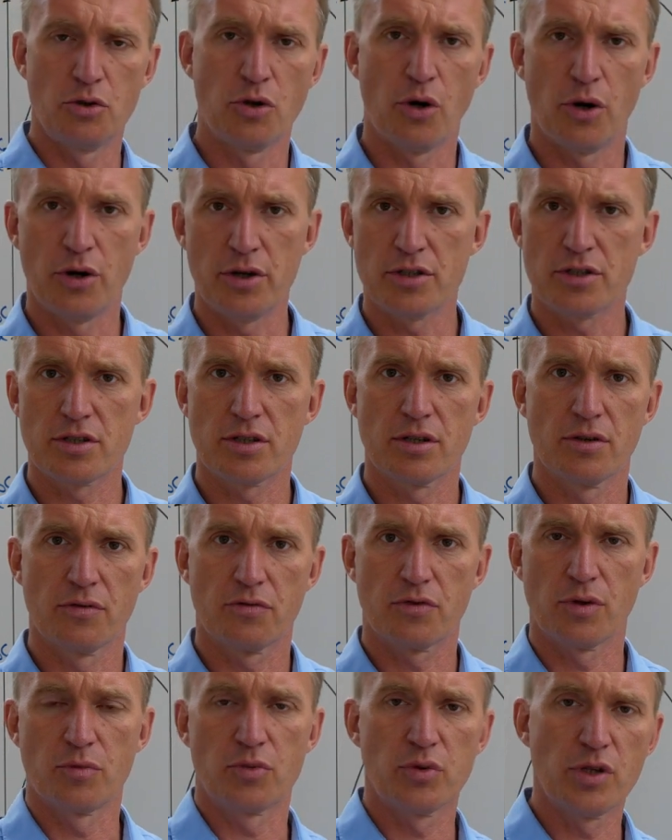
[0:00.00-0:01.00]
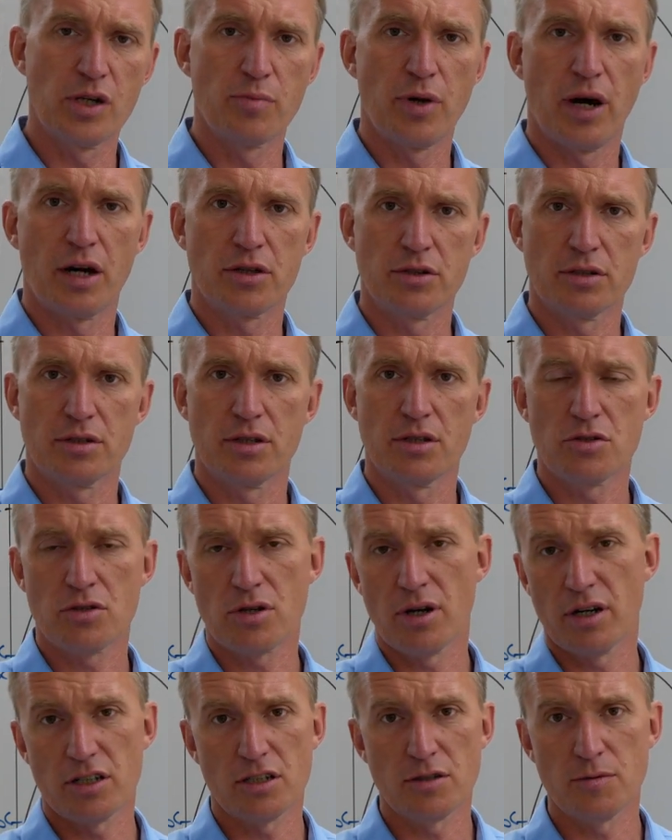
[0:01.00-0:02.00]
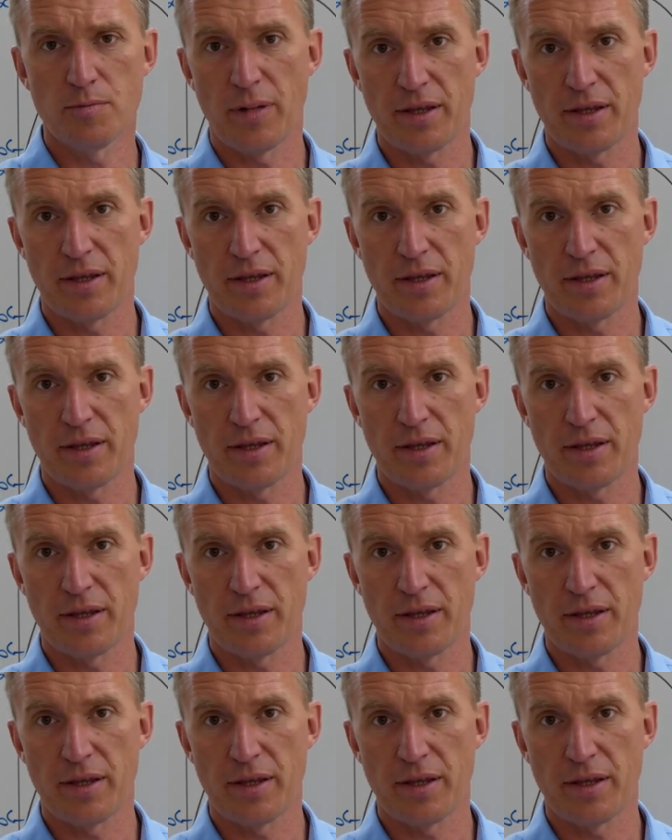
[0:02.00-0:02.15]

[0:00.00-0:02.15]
noise from real partial discharges,